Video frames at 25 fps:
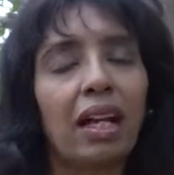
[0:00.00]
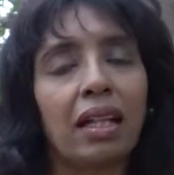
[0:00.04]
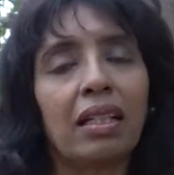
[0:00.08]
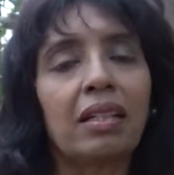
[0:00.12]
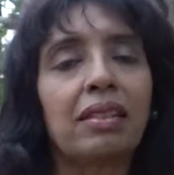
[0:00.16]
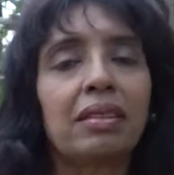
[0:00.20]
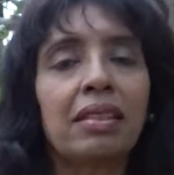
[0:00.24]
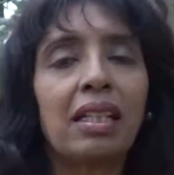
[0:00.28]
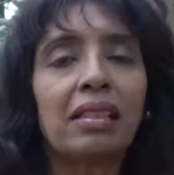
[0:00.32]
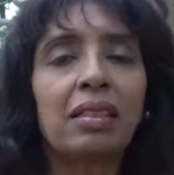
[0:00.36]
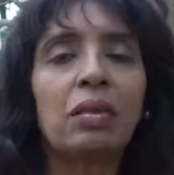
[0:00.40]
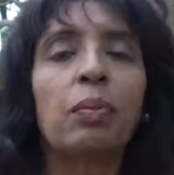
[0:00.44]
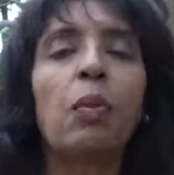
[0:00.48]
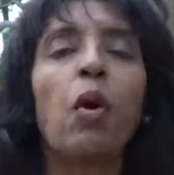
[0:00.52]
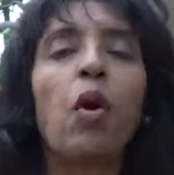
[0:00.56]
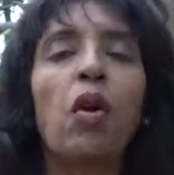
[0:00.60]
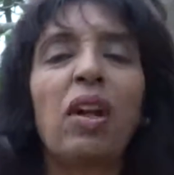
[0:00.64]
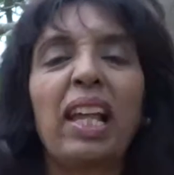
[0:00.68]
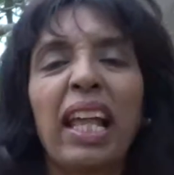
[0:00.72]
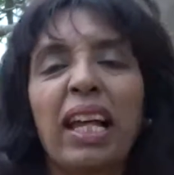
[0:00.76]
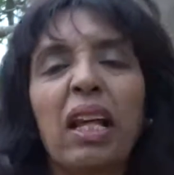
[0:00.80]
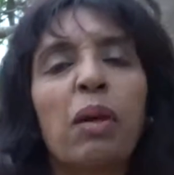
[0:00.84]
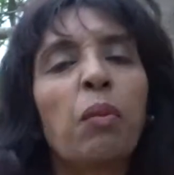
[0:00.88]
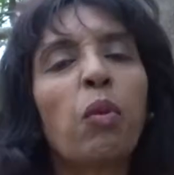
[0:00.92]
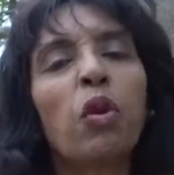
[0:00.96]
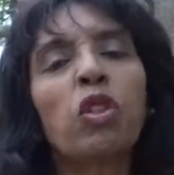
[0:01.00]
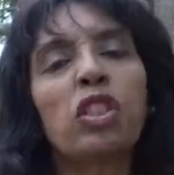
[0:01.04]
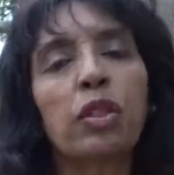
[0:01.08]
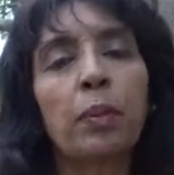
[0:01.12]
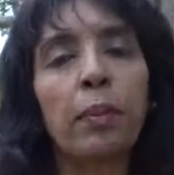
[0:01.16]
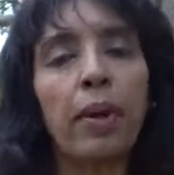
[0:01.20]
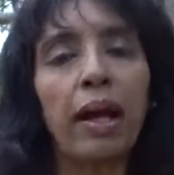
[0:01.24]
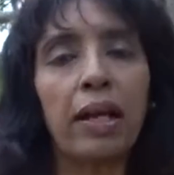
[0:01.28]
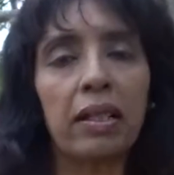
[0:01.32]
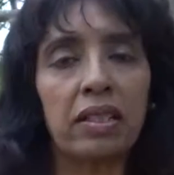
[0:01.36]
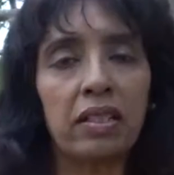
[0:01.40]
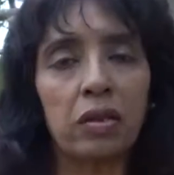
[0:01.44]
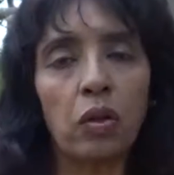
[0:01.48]
It's a small, like a
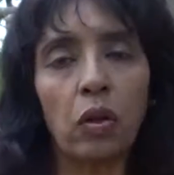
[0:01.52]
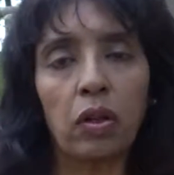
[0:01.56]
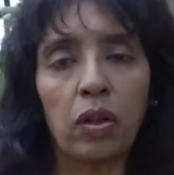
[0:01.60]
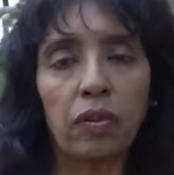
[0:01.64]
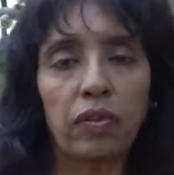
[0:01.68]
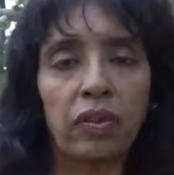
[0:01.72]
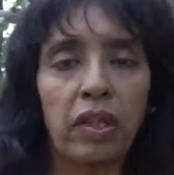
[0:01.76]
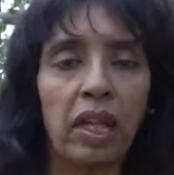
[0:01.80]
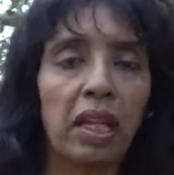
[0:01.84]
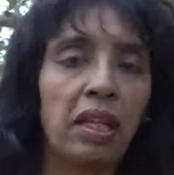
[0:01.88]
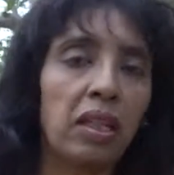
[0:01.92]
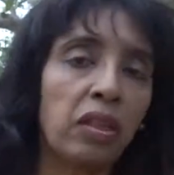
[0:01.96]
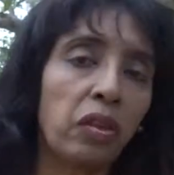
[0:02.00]
motorbike sort of thing.